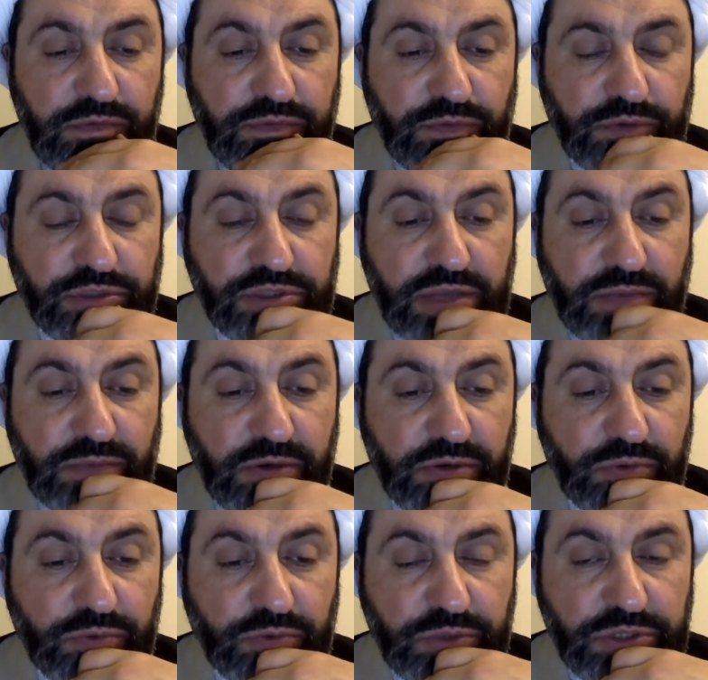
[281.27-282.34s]
for
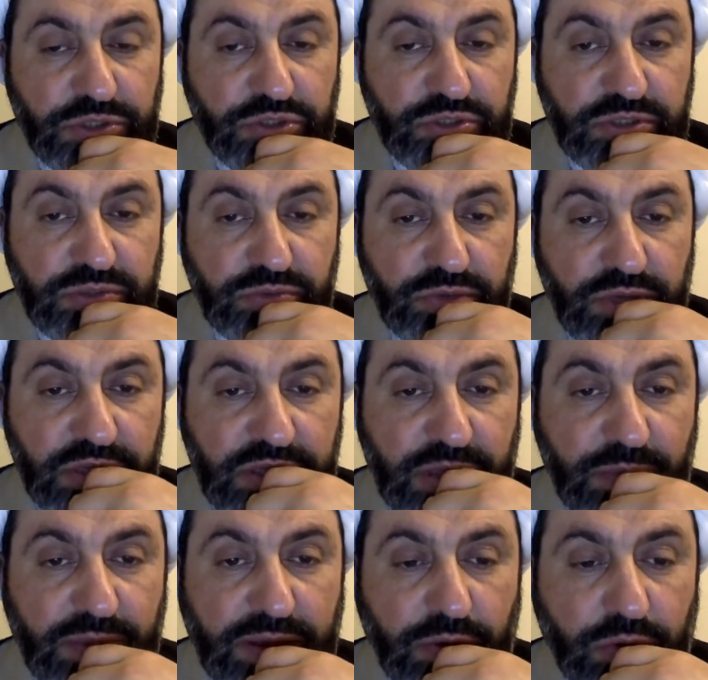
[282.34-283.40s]
someone who is doing
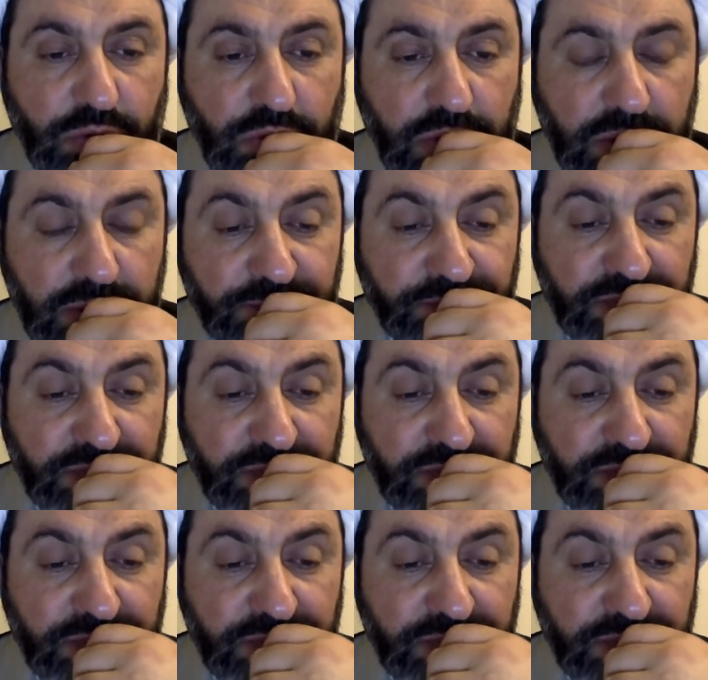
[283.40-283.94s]
tawakkul